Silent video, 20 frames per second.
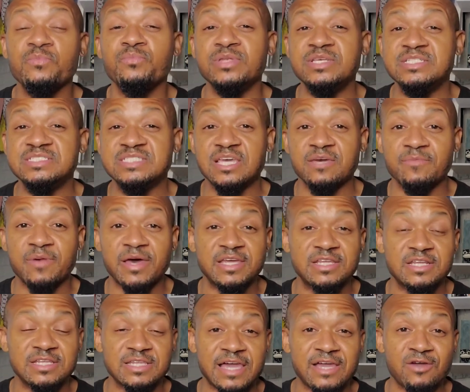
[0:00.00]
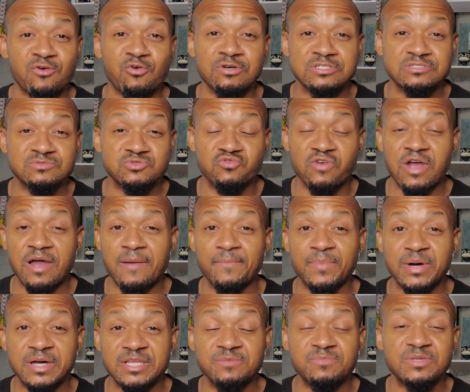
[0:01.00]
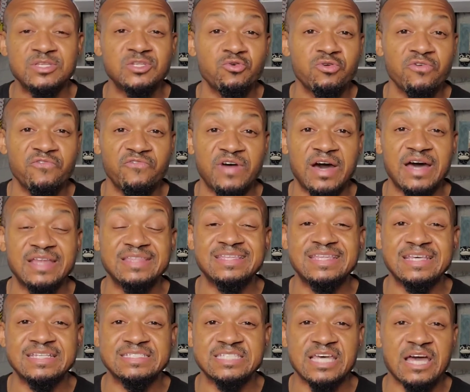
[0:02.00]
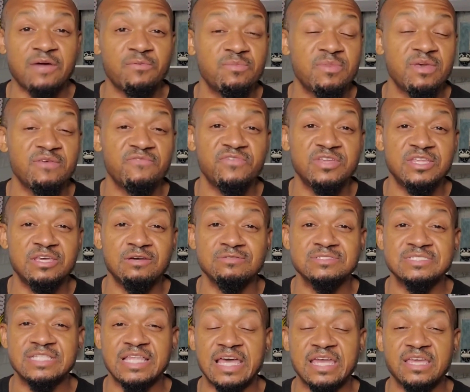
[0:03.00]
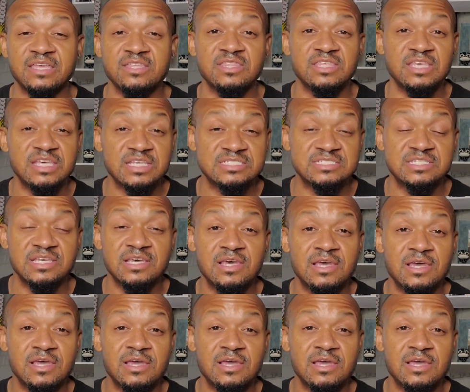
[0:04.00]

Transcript: please think about hitting the like or subscribe button to be notified the next time we make videos like this.